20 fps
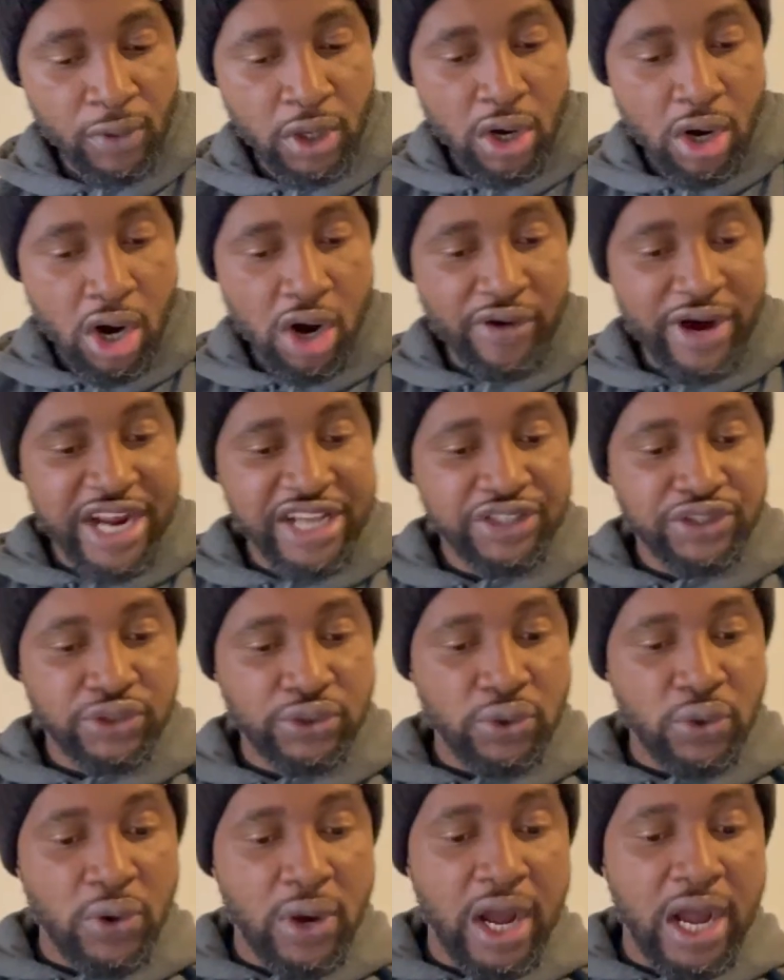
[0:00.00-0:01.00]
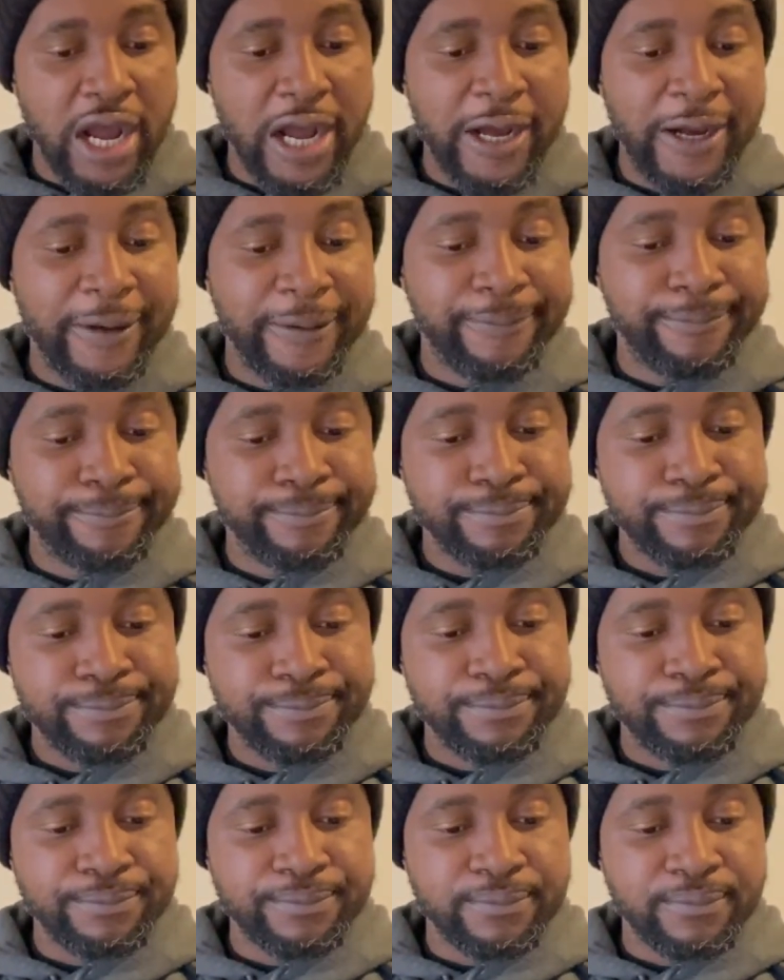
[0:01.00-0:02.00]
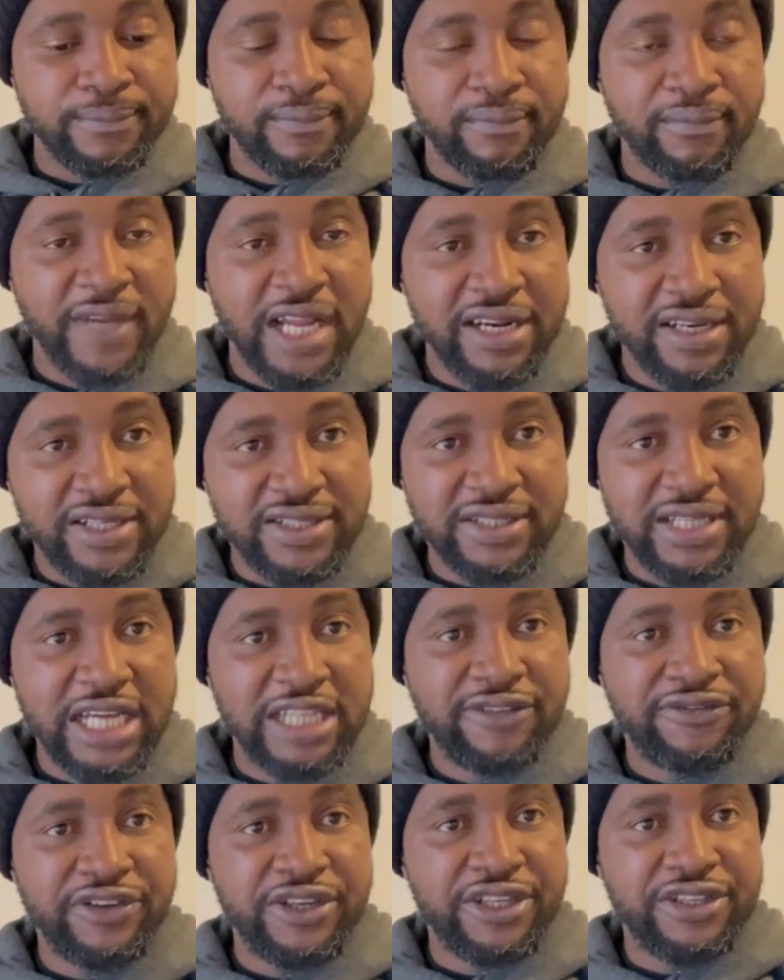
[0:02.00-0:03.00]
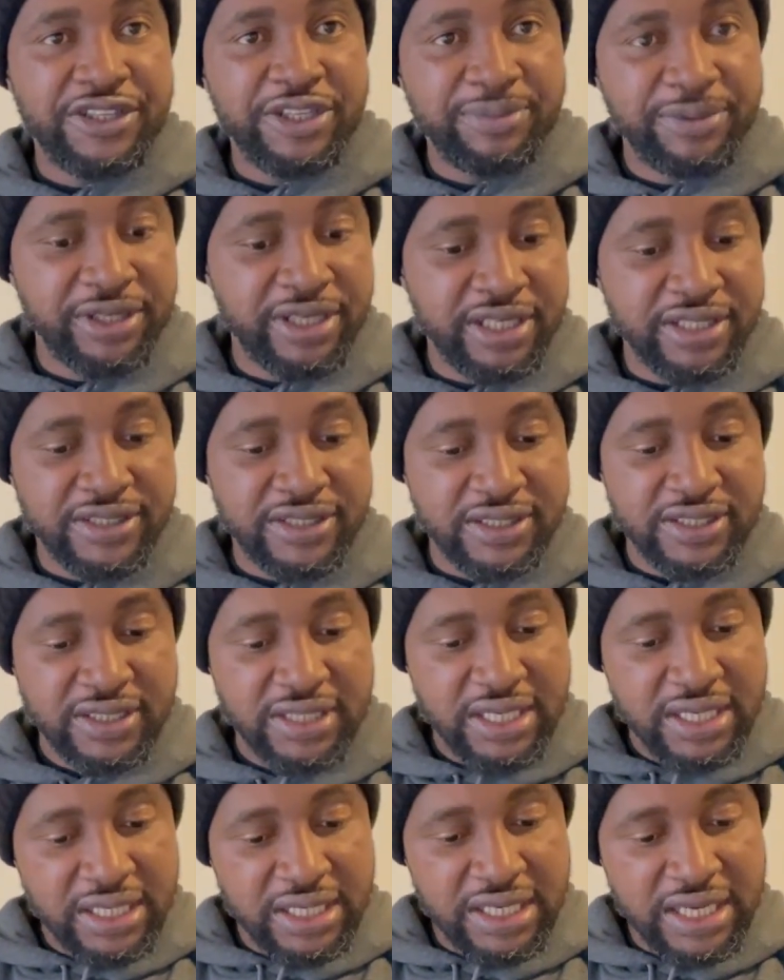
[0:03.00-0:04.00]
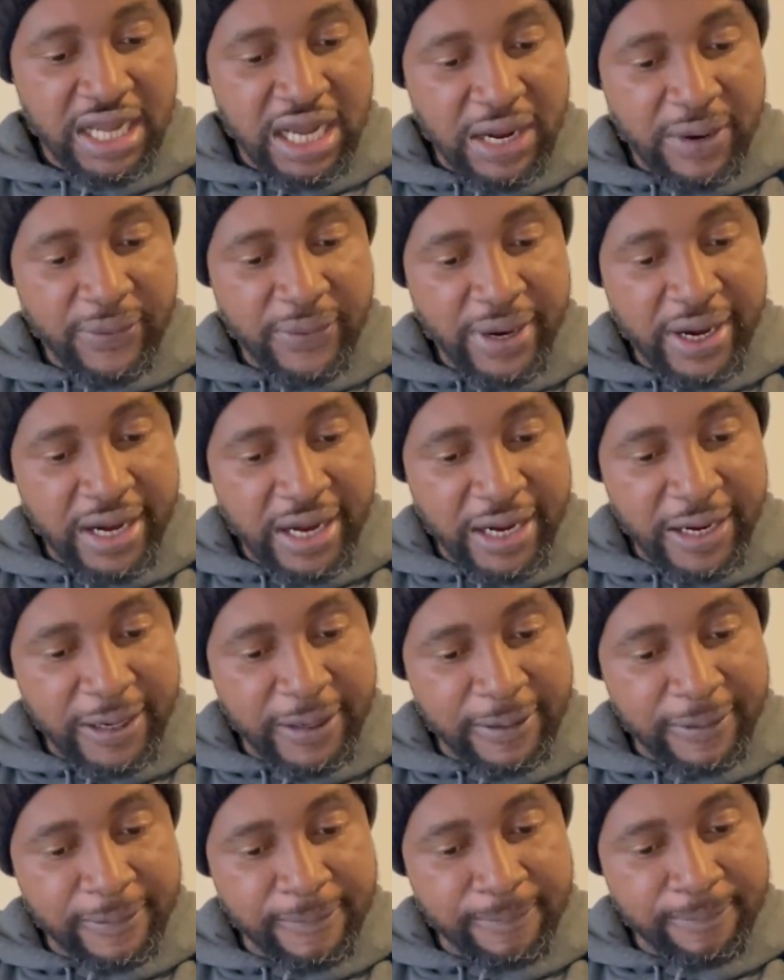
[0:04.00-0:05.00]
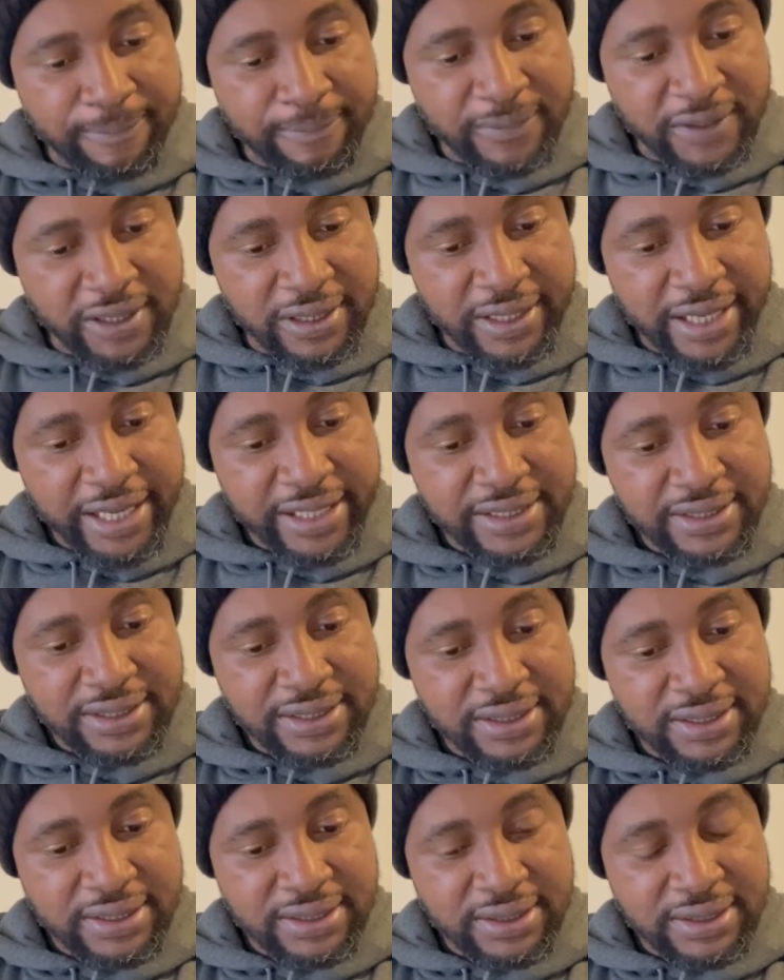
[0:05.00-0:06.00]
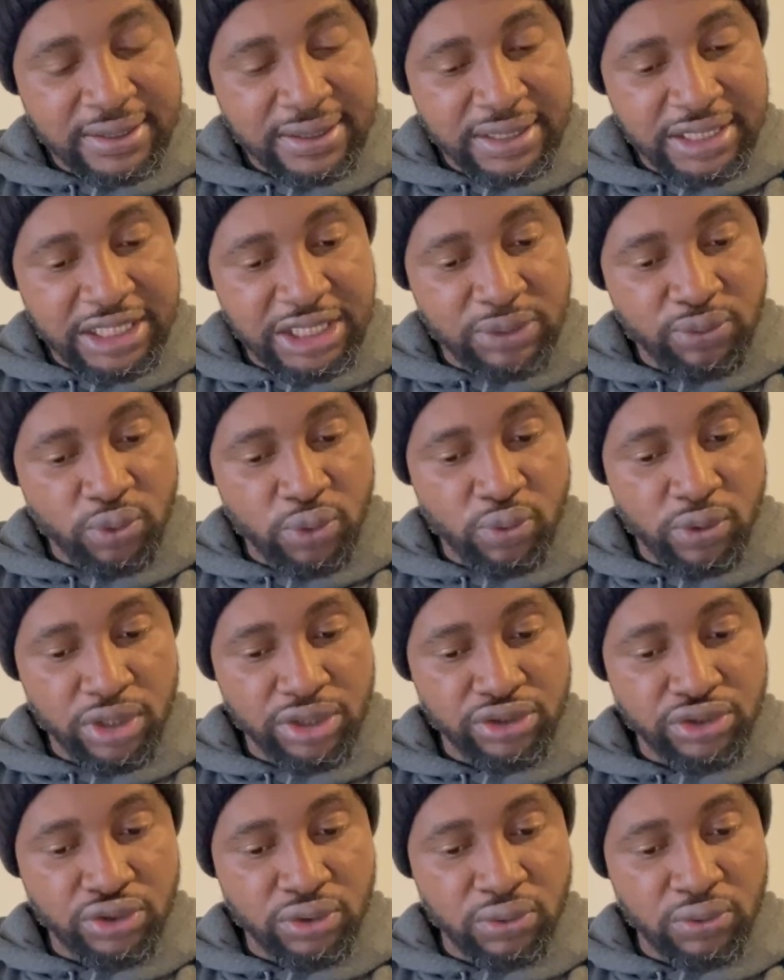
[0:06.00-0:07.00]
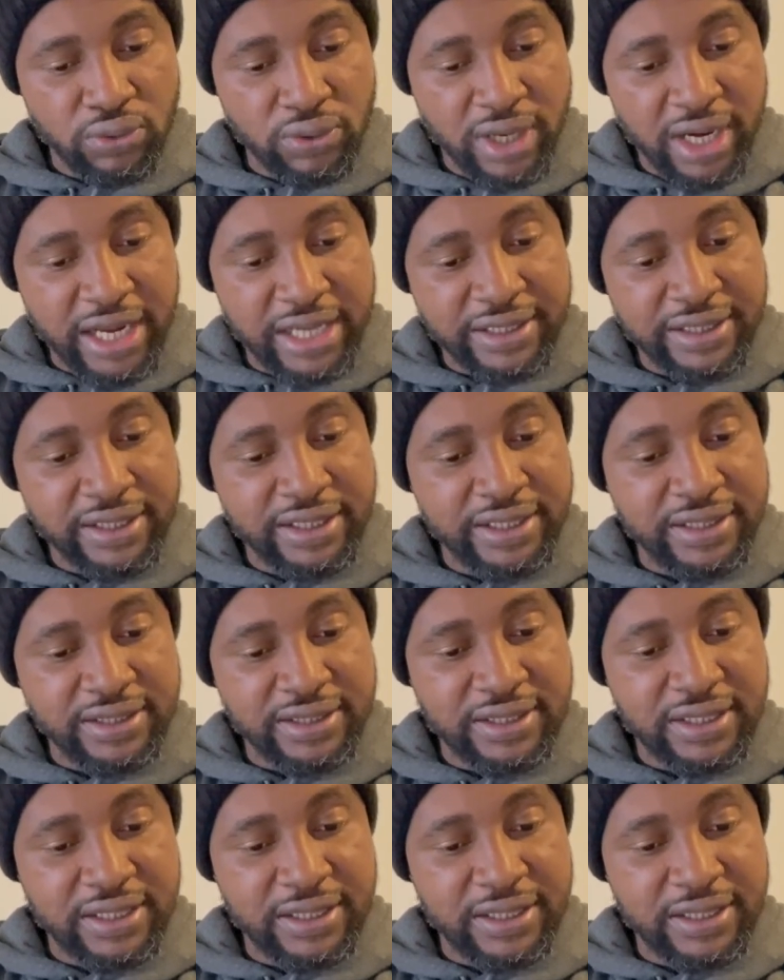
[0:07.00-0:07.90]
All right, so that is that for a DBS. Now, the next thing we want to look at is